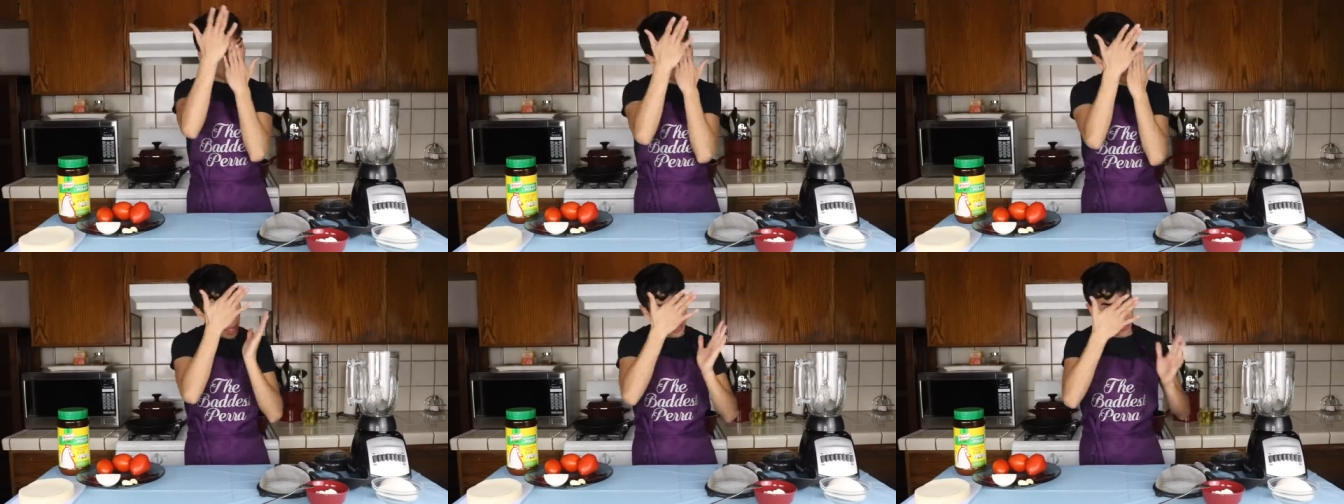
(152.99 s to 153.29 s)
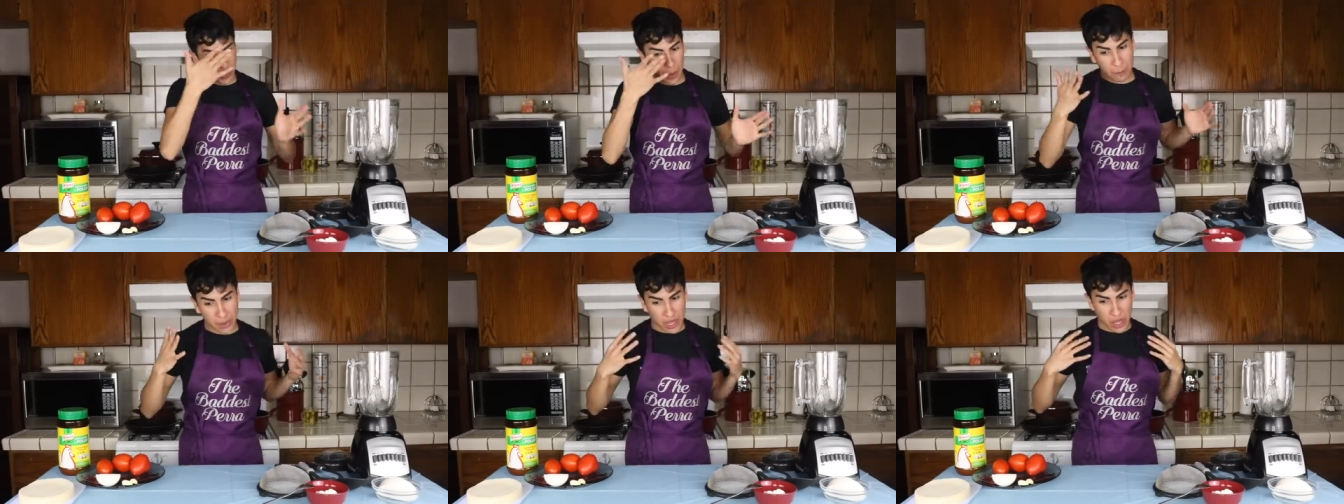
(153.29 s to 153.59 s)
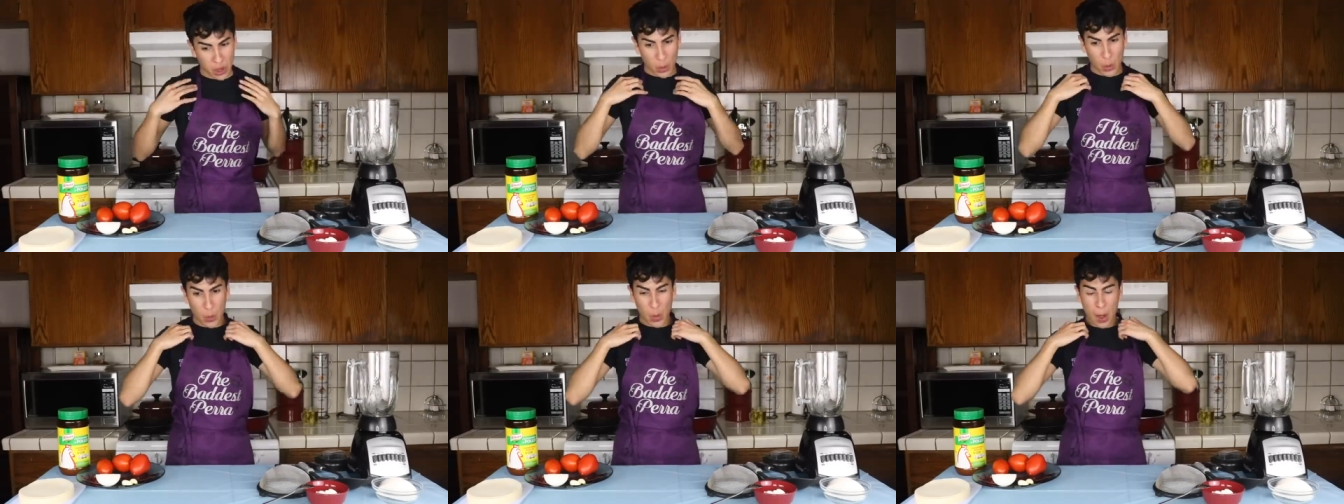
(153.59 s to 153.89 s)
I'm not the
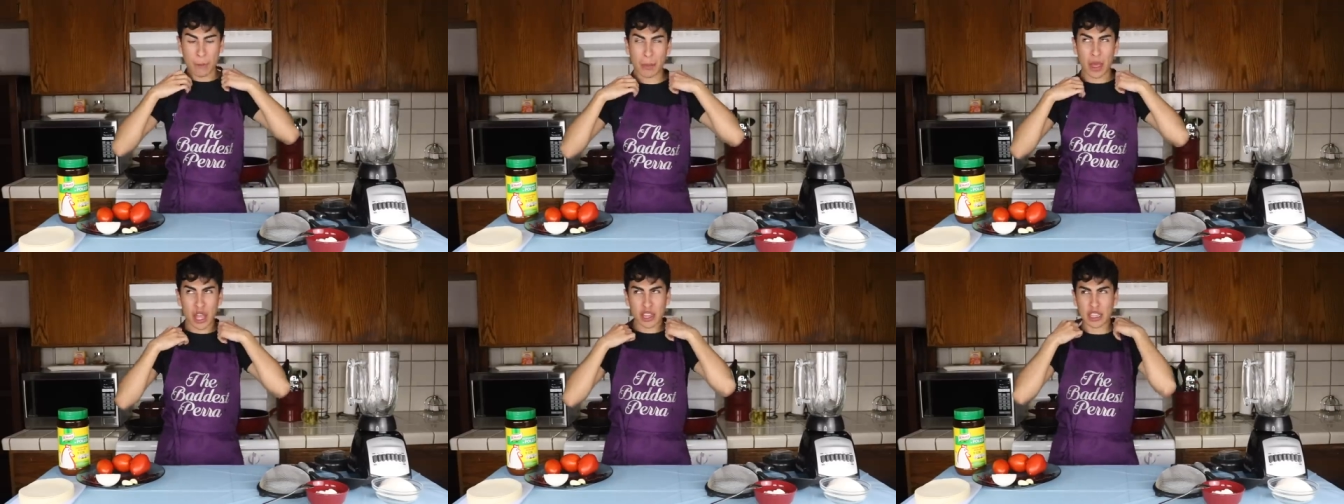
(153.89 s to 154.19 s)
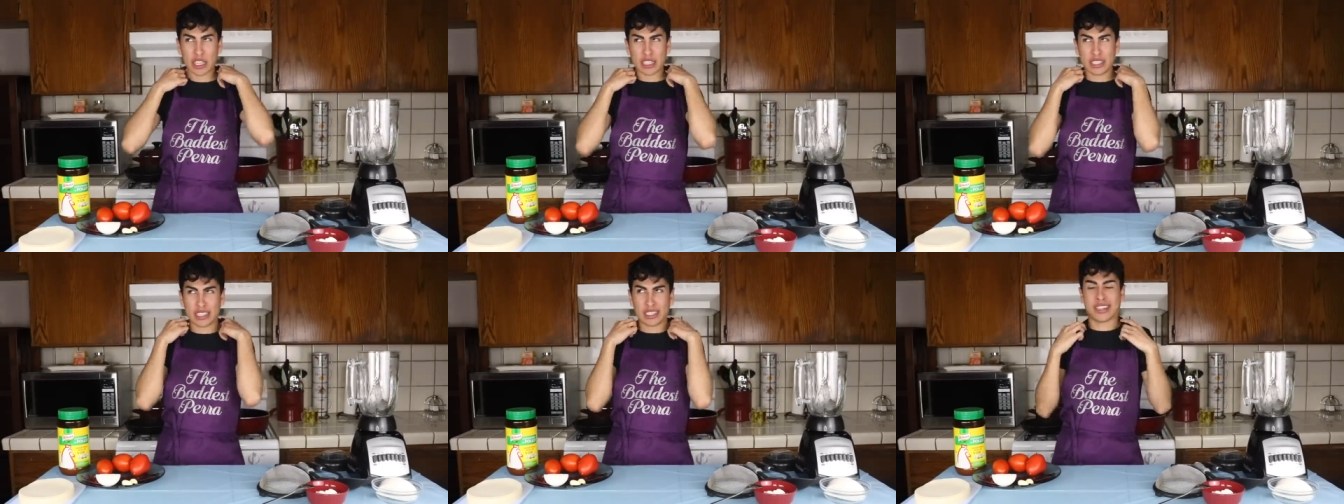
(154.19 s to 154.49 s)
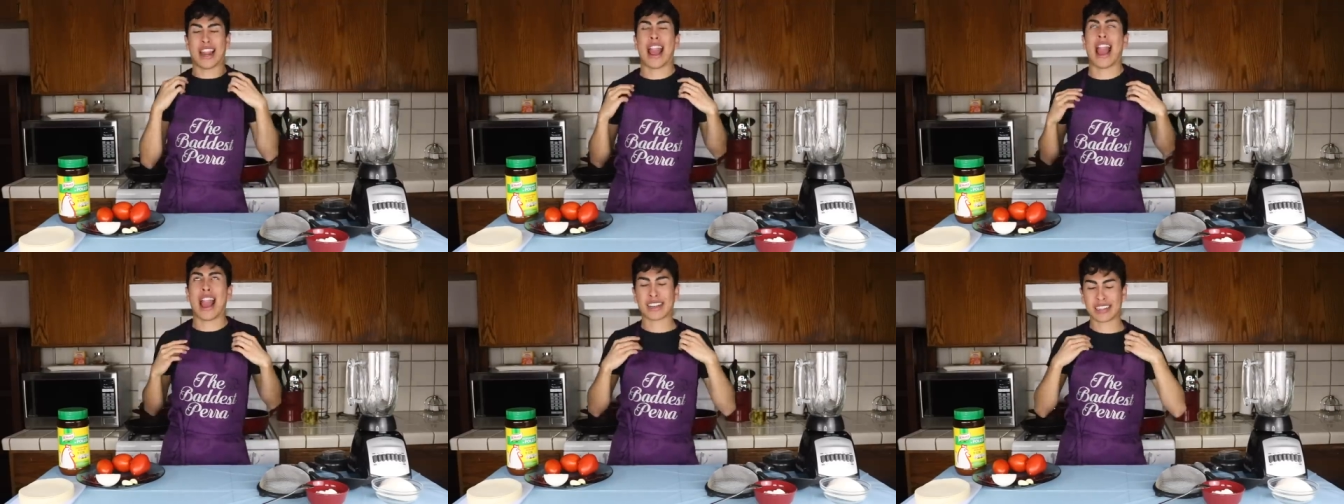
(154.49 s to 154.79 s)
meal, I'm not the
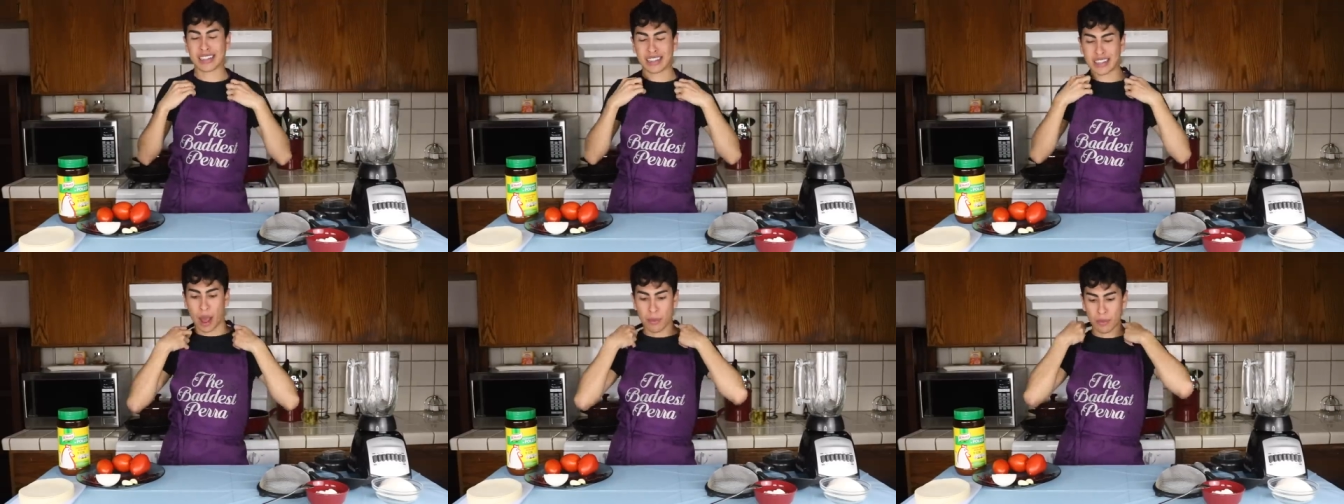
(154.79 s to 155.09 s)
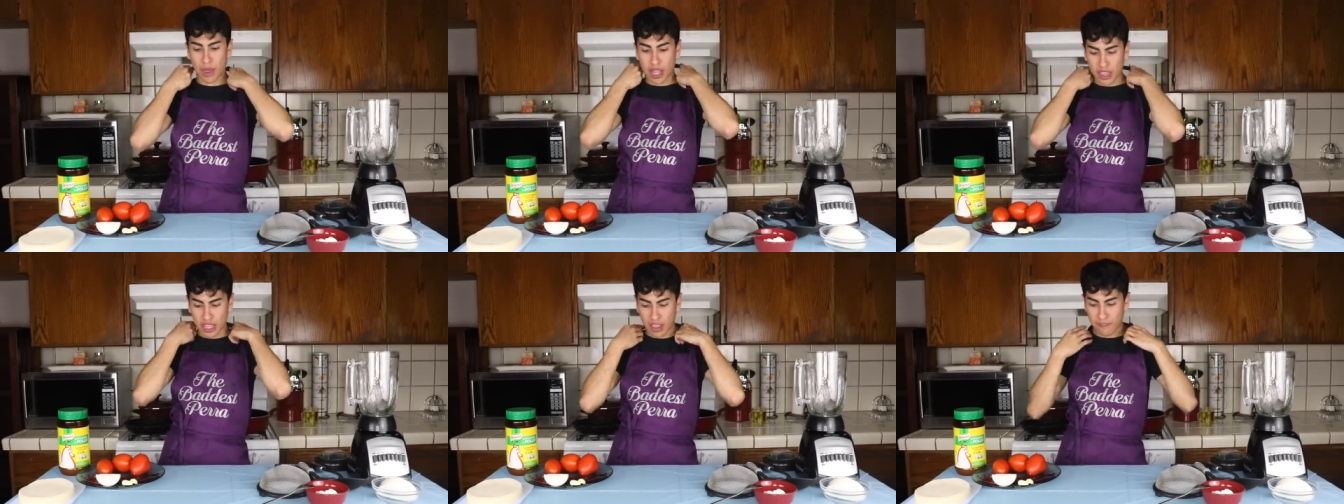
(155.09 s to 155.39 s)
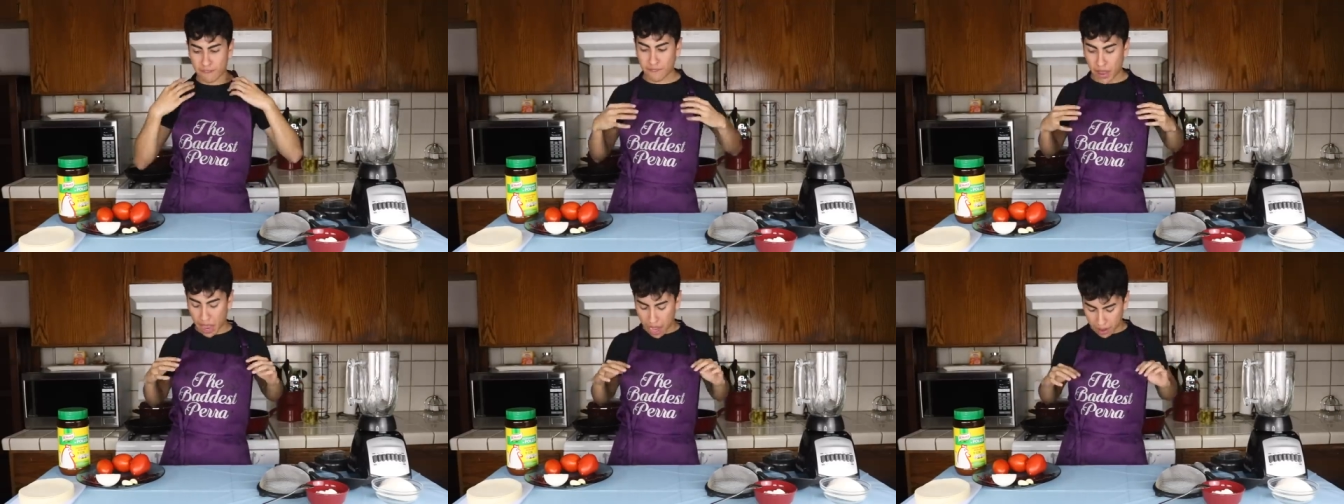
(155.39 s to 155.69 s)
snack, I'm not
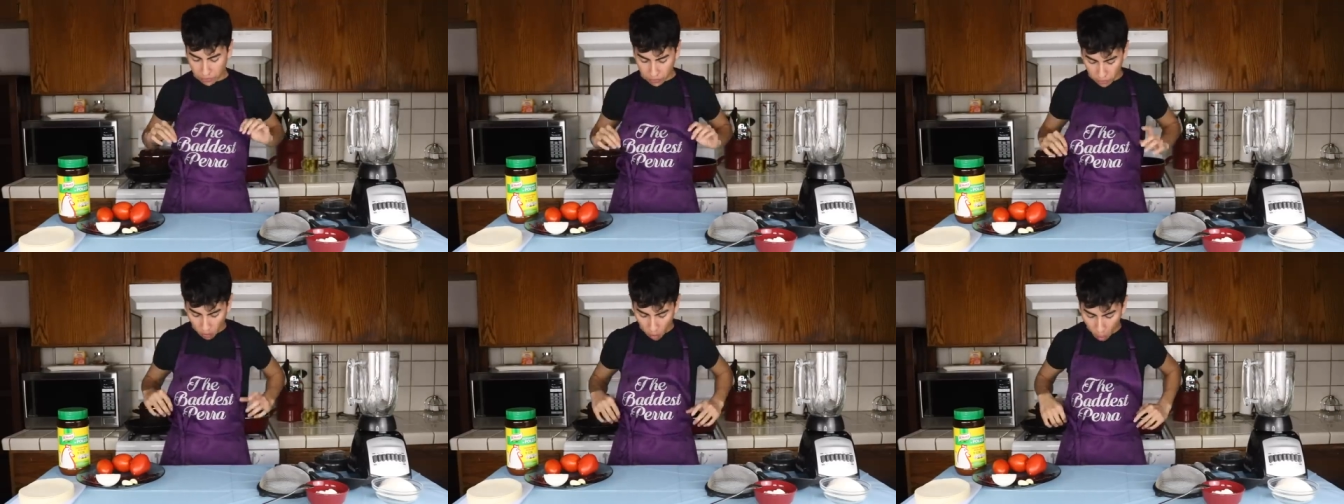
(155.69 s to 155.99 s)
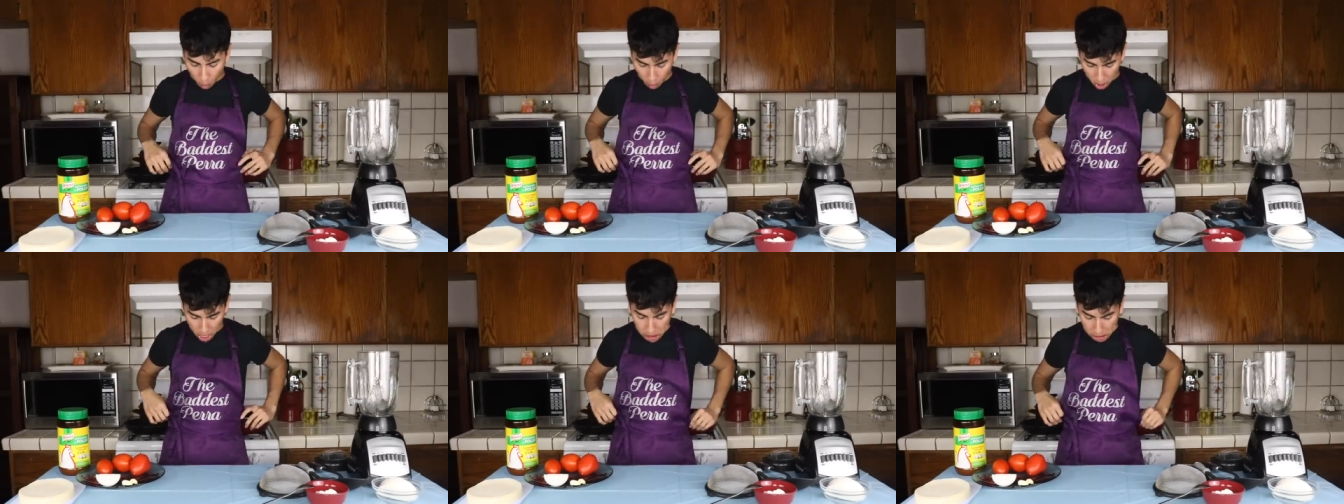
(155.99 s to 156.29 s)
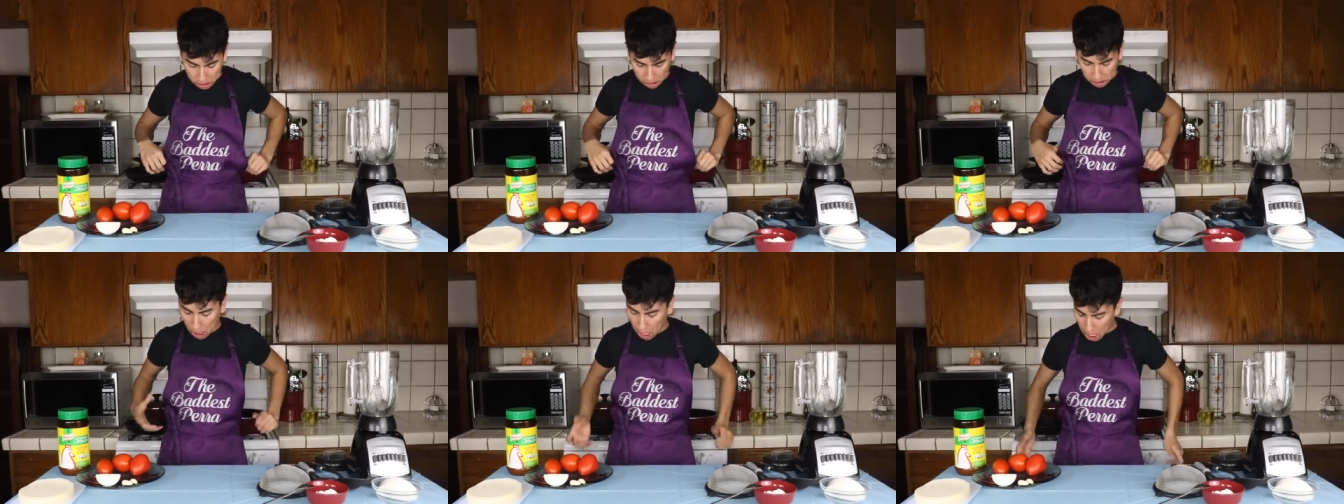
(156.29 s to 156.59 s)
the five
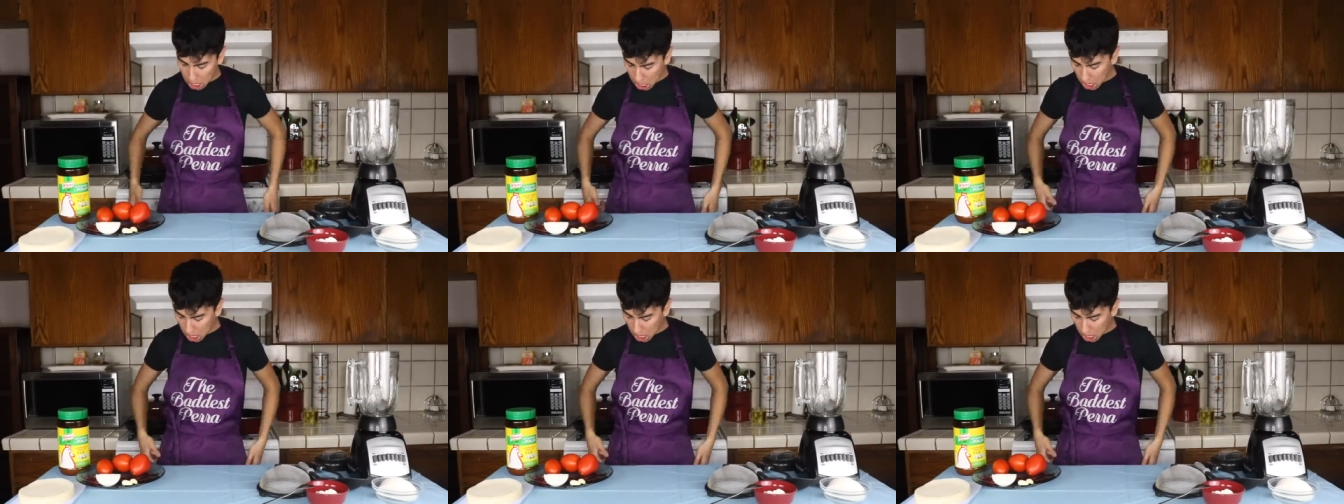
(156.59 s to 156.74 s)
course.